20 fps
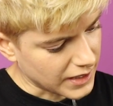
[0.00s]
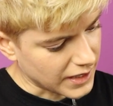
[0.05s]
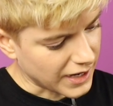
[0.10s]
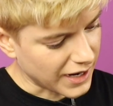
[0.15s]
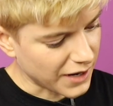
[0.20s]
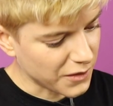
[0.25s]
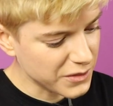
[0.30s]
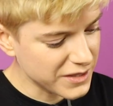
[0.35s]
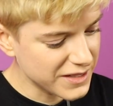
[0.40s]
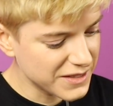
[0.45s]

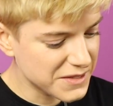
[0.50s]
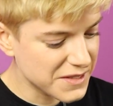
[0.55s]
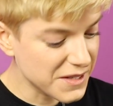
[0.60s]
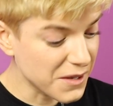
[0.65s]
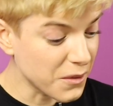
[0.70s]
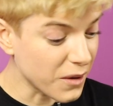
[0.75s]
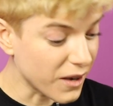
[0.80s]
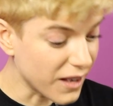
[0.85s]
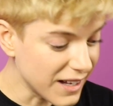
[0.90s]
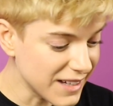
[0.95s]
How are you
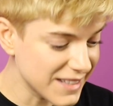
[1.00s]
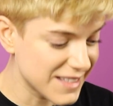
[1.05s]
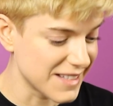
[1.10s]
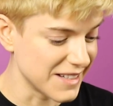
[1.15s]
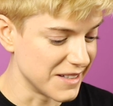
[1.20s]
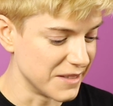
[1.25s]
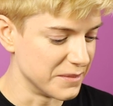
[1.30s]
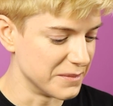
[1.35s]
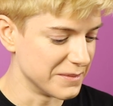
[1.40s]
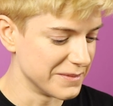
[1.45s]
so
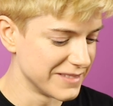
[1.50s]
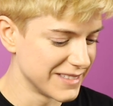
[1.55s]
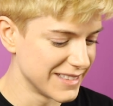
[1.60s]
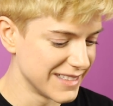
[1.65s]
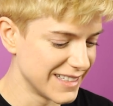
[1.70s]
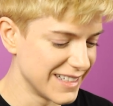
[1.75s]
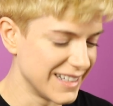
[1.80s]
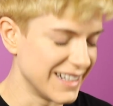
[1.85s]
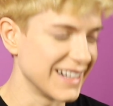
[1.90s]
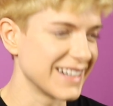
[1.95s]
awesome?
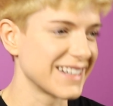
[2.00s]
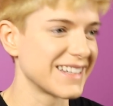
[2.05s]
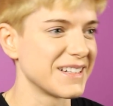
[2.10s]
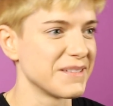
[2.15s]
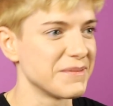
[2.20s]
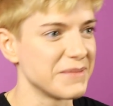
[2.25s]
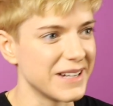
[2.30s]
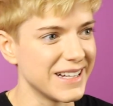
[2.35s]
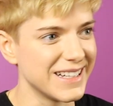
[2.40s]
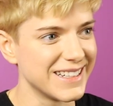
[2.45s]
Oh,
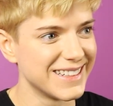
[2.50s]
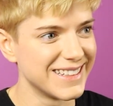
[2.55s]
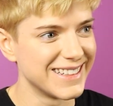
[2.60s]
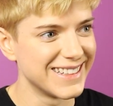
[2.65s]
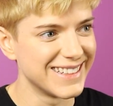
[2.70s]
come on.